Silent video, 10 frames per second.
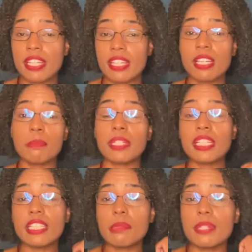They
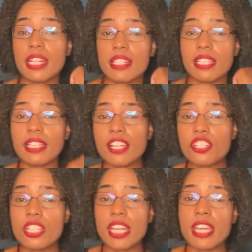completely eliminated the
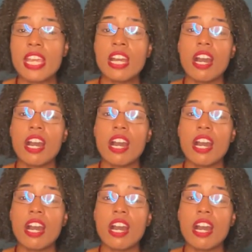election day,